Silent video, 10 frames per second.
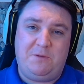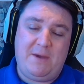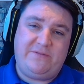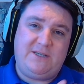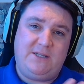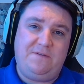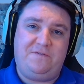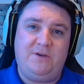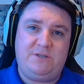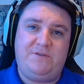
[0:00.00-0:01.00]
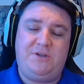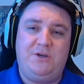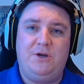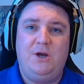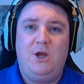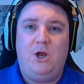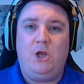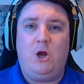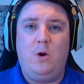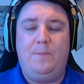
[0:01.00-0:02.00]
You may have seen the first video
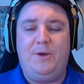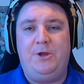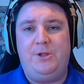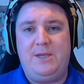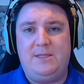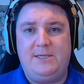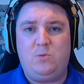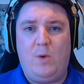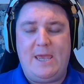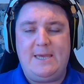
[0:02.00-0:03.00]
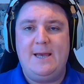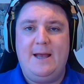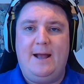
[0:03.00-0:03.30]
go up earlier this week.